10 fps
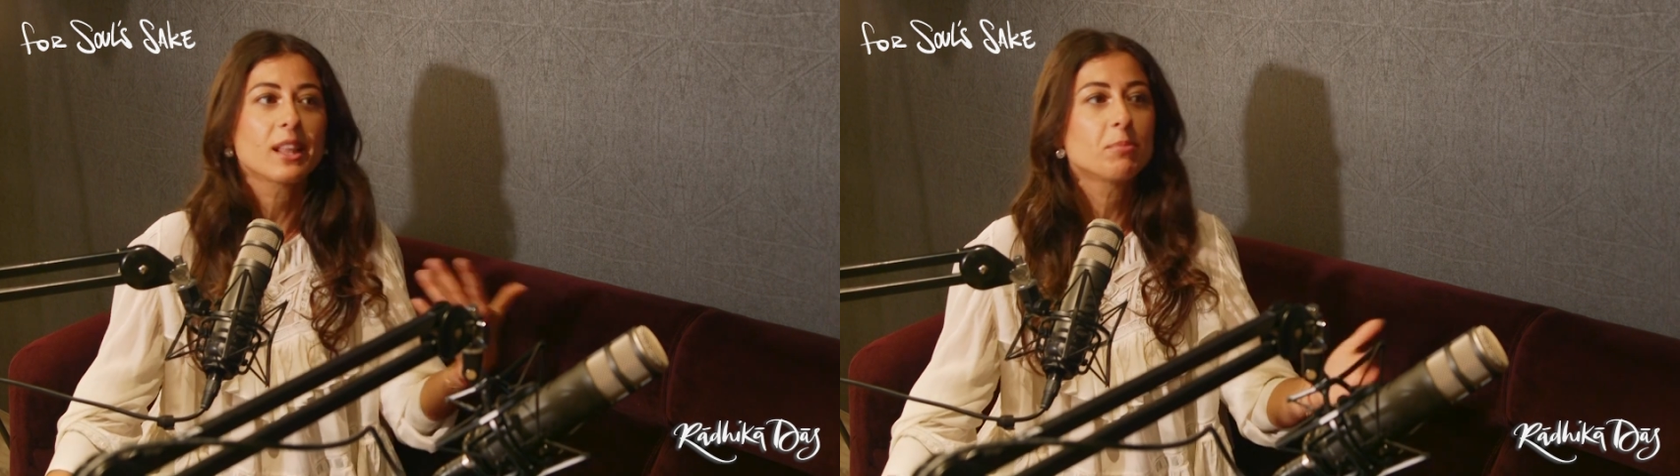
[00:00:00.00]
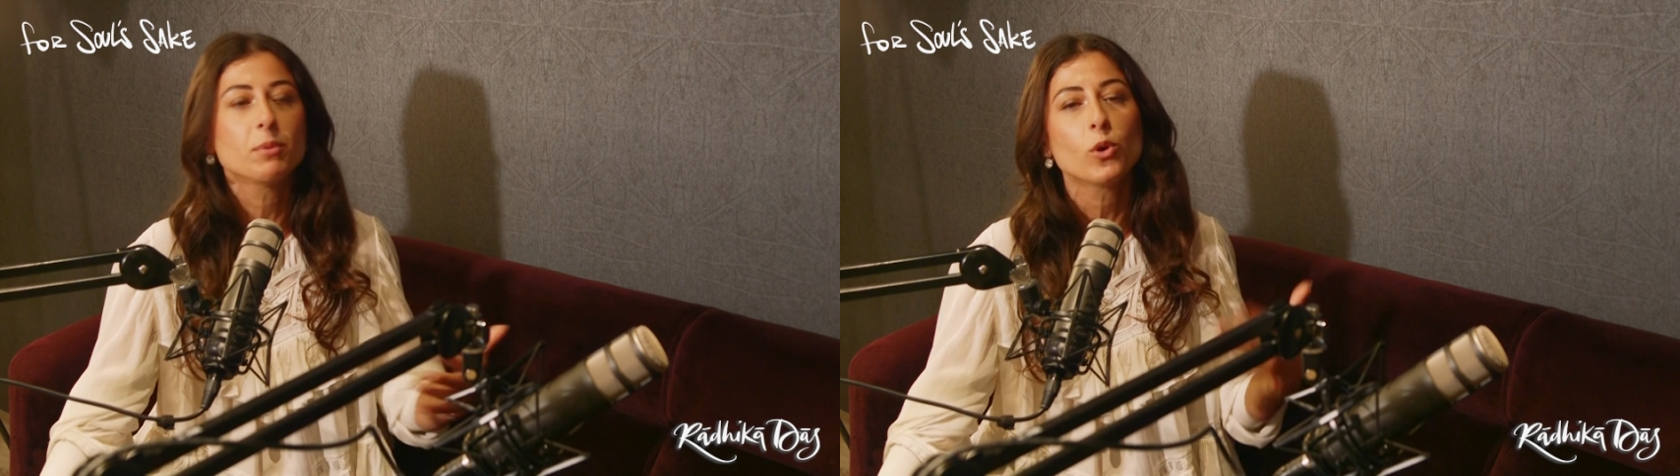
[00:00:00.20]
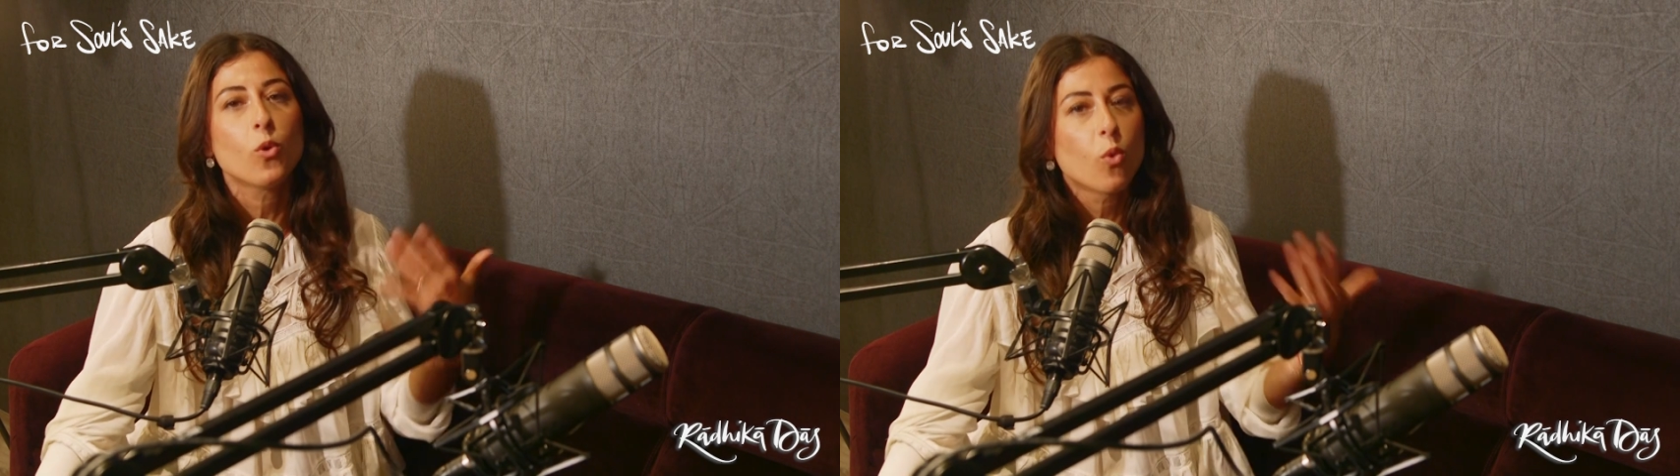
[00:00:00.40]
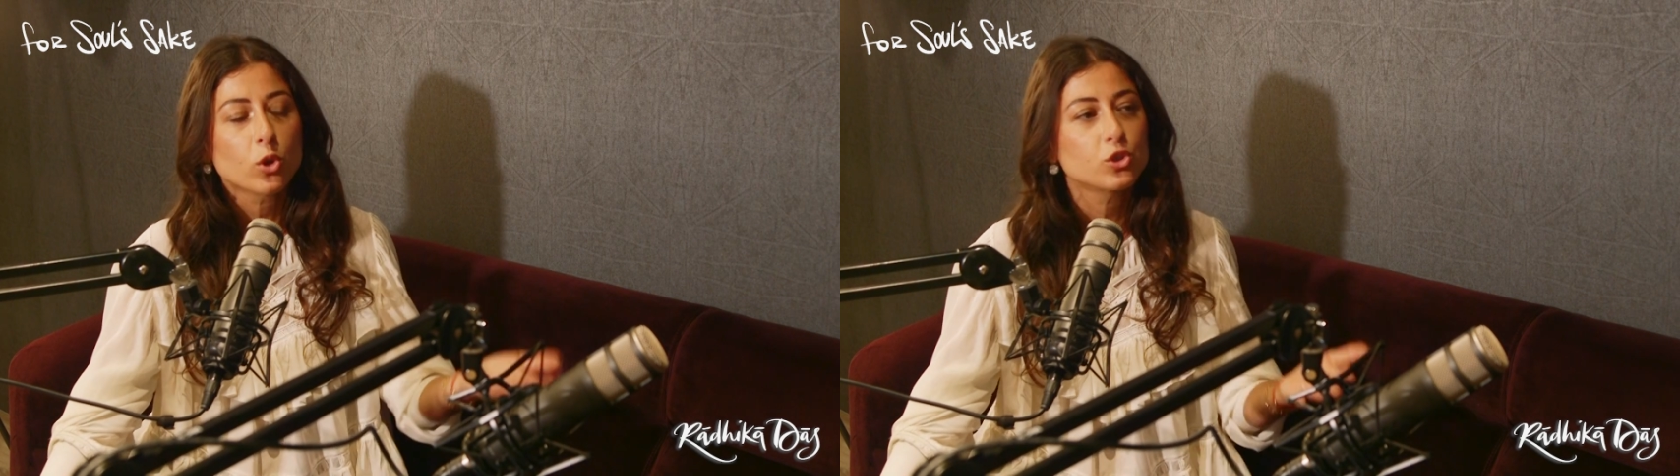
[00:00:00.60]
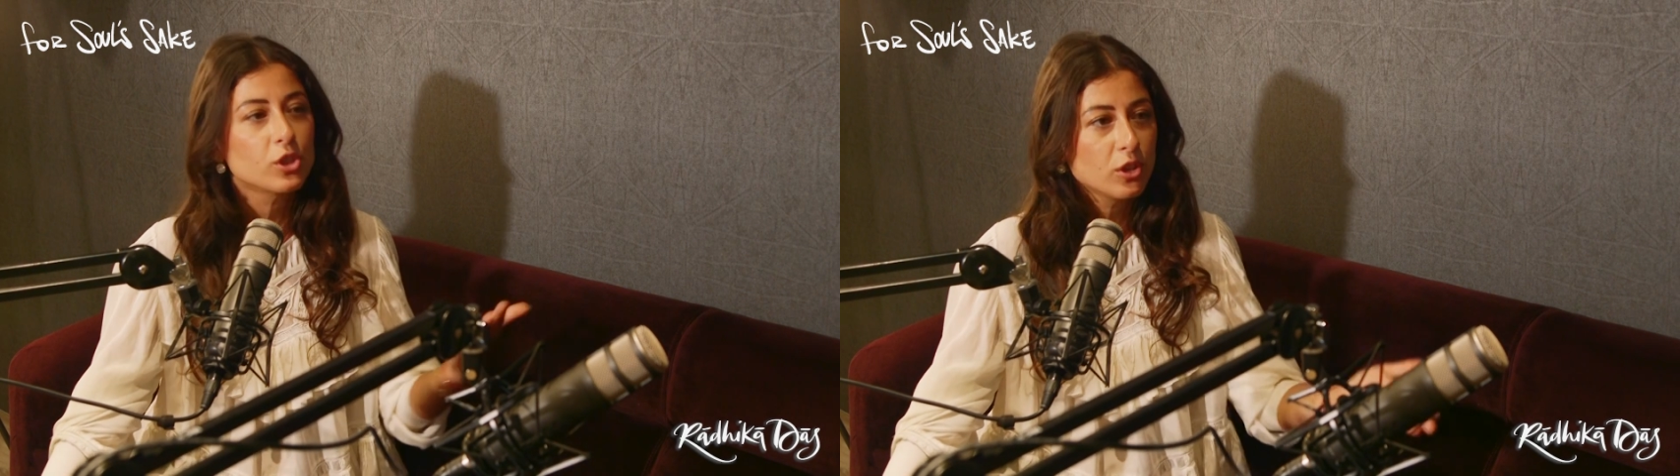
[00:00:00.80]
Like people who
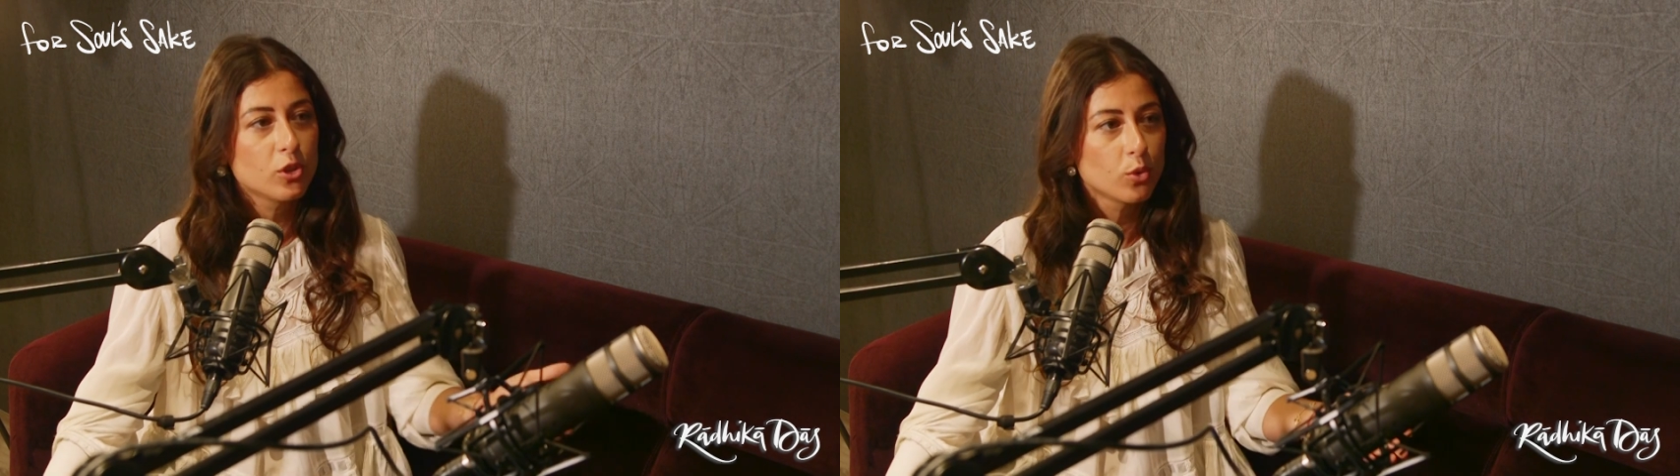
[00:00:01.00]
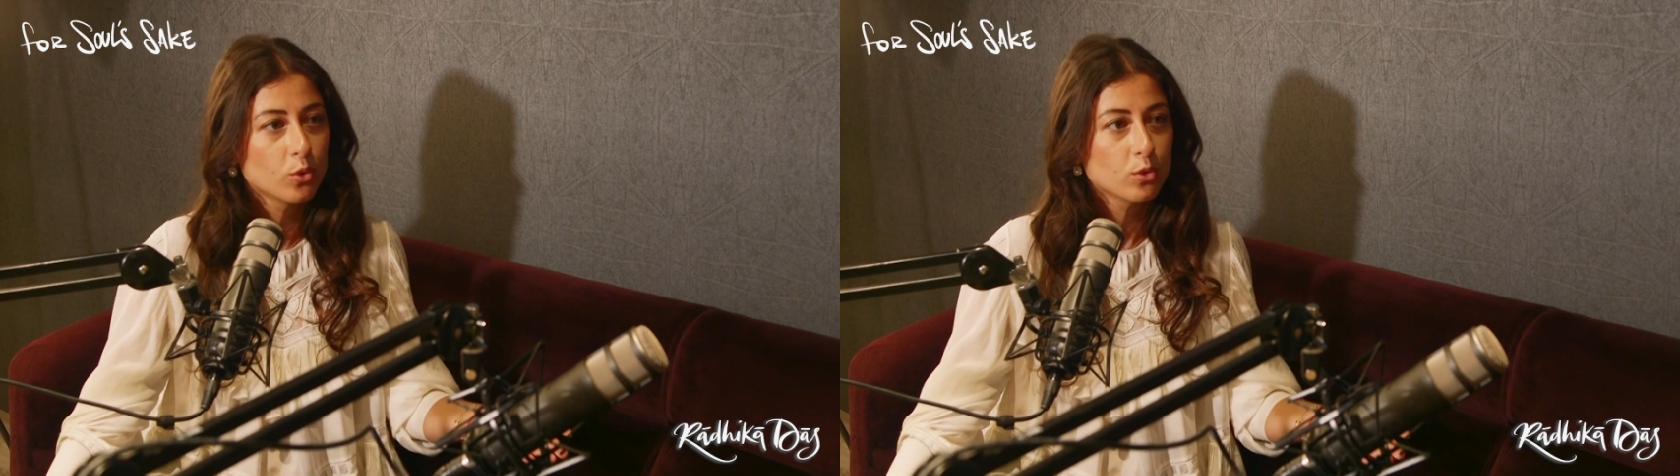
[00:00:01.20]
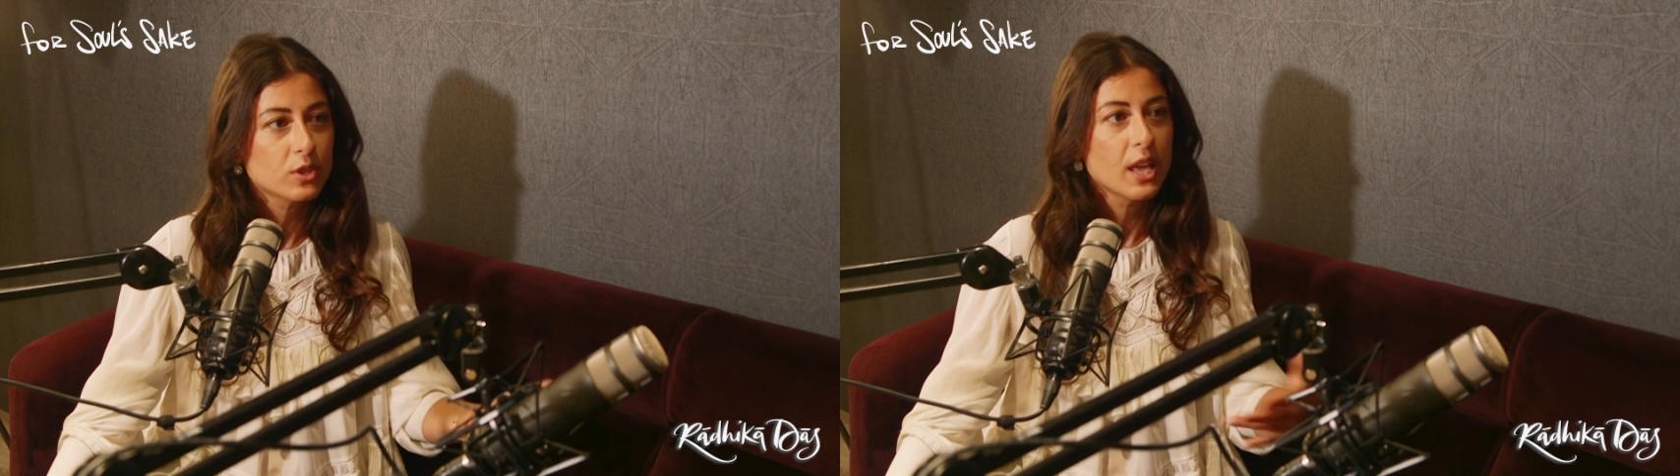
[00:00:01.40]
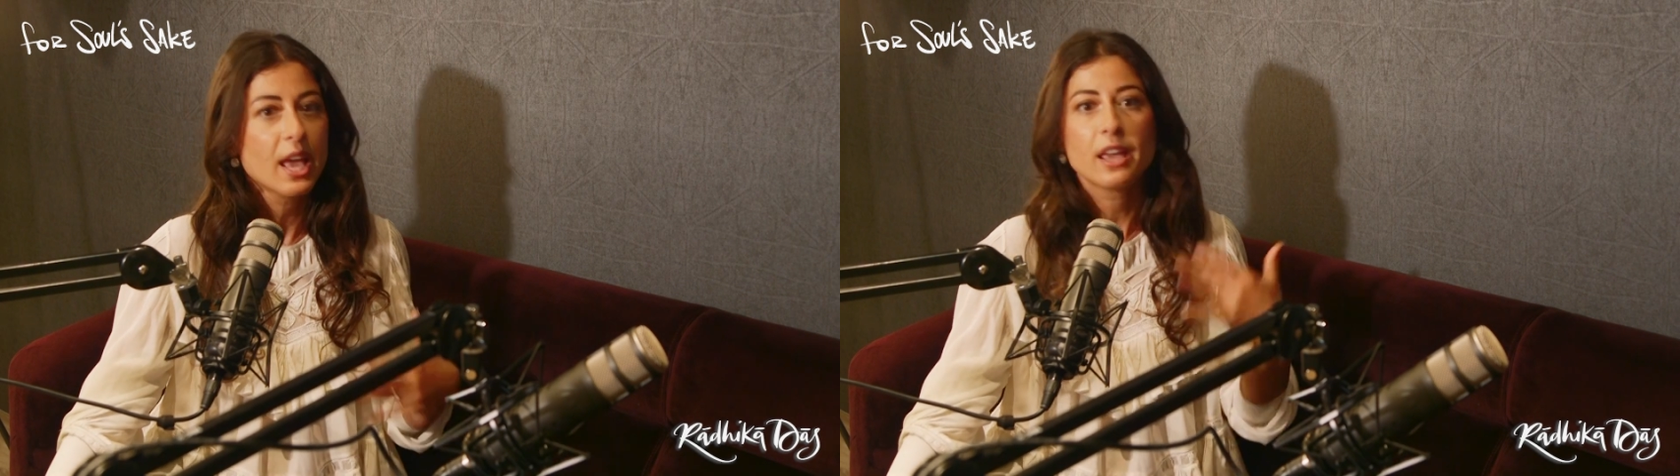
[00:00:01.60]
watch the news,